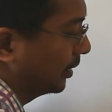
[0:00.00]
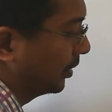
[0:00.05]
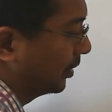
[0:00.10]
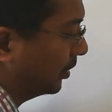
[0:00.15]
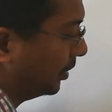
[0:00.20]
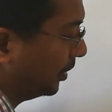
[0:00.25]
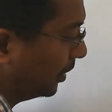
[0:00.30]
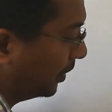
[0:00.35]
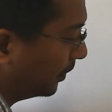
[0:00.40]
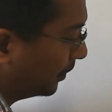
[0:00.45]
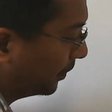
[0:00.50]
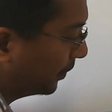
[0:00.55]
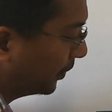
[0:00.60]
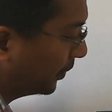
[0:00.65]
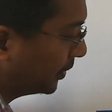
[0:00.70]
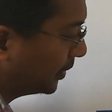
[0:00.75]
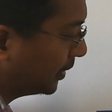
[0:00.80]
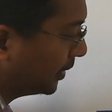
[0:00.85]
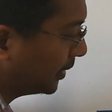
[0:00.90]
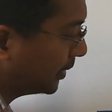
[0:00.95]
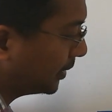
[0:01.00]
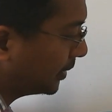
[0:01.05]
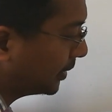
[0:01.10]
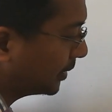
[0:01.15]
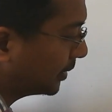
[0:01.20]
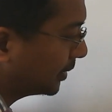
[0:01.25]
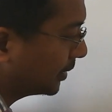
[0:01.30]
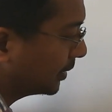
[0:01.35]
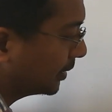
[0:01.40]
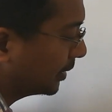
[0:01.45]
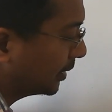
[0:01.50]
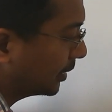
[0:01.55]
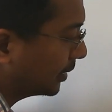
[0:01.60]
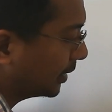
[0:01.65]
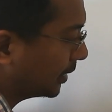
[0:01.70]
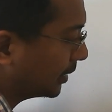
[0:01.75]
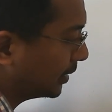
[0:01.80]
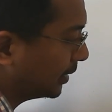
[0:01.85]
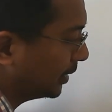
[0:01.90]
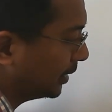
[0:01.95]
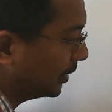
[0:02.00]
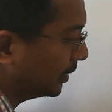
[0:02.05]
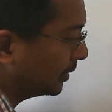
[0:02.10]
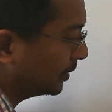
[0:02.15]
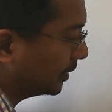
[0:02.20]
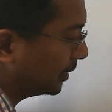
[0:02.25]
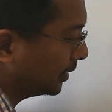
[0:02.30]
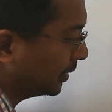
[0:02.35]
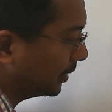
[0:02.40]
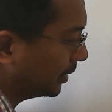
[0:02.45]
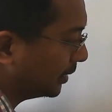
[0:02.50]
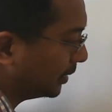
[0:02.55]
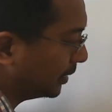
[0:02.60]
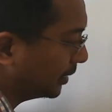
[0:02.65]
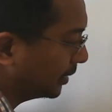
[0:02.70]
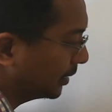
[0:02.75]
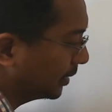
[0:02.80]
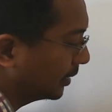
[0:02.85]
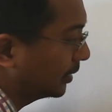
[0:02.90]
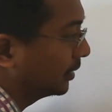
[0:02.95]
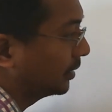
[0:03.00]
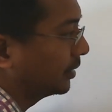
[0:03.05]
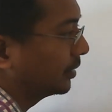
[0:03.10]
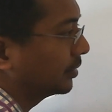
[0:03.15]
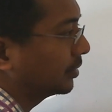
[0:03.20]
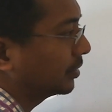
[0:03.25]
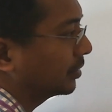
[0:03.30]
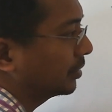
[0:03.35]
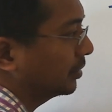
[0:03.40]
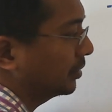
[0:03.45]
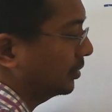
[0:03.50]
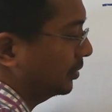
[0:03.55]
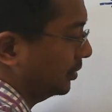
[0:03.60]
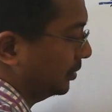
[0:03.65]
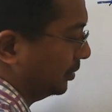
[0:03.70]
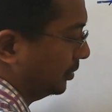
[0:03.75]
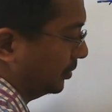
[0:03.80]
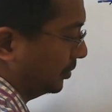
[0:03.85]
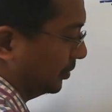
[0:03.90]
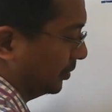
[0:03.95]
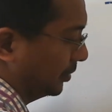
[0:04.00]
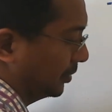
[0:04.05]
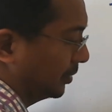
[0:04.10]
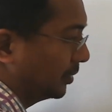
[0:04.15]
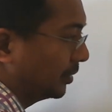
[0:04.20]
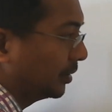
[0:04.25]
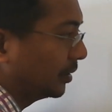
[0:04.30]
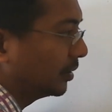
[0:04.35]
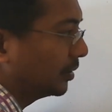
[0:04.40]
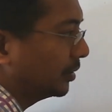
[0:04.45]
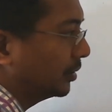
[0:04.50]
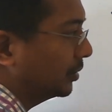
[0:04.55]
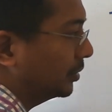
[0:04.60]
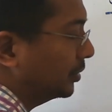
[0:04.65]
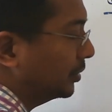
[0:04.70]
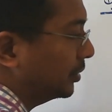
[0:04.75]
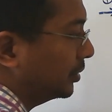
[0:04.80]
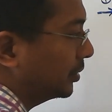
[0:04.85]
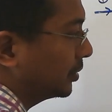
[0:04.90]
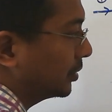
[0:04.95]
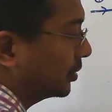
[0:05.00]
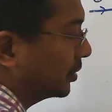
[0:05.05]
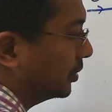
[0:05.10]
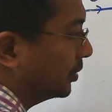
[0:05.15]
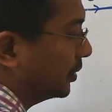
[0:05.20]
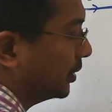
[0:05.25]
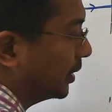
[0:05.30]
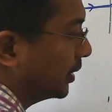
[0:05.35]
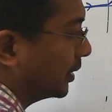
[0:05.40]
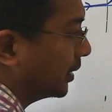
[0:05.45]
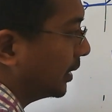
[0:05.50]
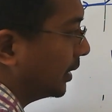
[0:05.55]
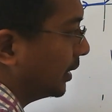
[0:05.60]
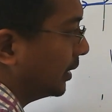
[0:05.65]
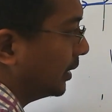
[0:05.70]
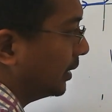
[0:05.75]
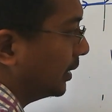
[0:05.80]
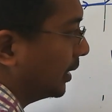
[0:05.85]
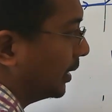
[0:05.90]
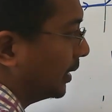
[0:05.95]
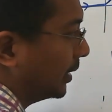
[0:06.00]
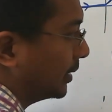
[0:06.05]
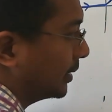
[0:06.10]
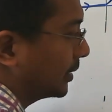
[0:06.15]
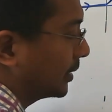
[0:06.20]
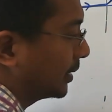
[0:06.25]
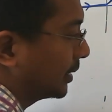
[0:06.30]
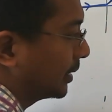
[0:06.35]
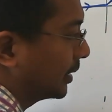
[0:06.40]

Okay, for this rectangular signal, so you can write it as